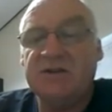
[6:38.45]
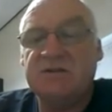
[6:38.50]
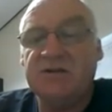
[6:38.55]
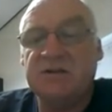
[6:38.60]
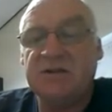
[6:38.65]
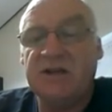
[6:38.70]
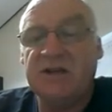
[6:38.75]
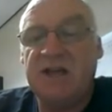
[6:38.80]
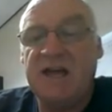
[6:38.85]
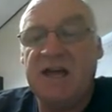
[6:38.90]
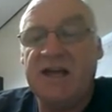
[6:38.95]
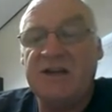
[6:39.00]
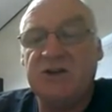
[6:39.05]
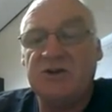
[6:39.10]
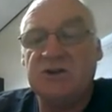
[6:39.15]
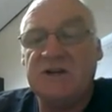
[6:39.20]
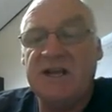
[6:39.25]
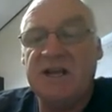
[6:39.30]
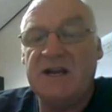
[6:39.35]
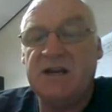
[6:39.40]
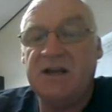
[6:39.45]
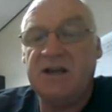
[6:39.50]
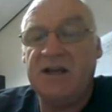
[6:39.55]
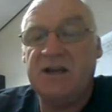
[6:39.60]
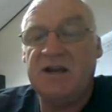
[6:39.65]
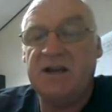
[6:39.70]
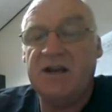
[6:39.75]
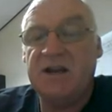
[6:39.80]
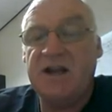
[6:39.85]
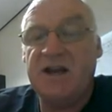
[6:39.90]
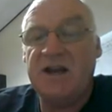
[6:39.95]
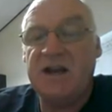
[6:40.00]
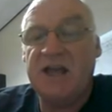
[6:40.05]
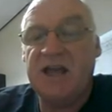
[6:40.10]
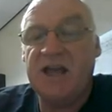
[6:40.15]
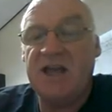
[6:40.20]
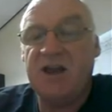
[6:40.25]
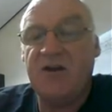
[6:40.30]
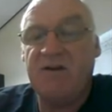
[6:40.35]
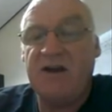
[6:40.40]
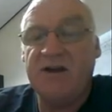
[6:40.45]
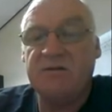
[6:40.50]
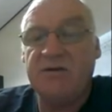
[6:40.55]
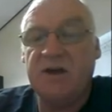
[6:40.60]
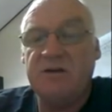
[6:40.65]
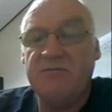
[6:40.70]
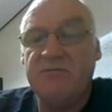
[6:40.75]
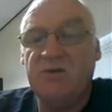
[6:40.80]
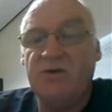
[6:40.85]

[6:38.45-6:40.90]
just occasionally in here and